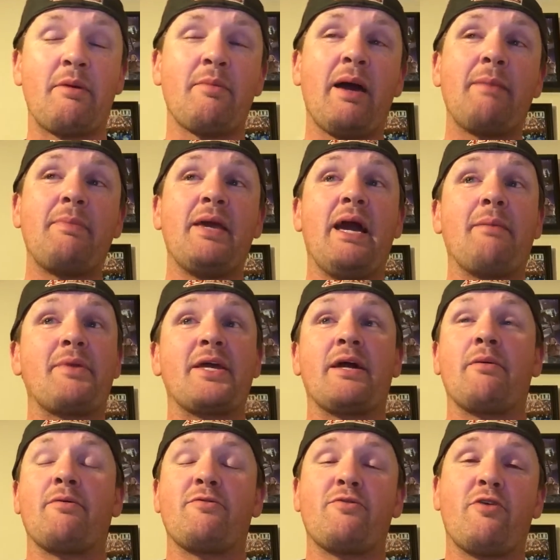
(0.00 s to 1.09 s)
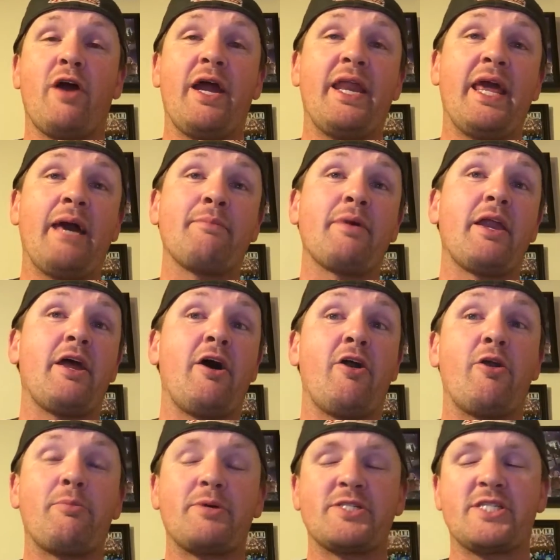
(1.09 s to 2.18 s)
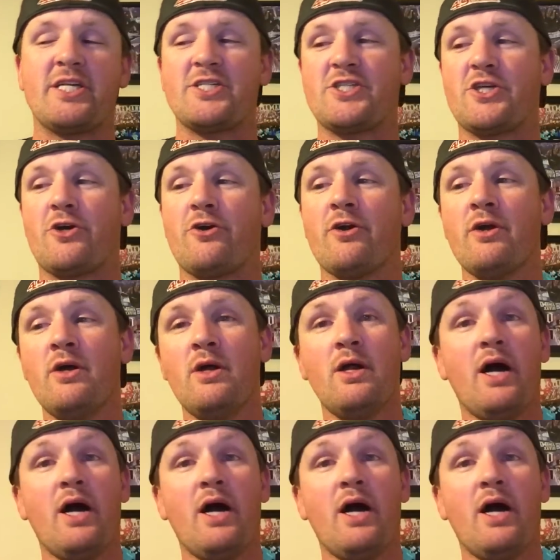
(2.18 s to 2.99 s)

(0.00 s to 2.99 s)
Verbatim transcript: It might be happening on Friday. I'm not 100% sure.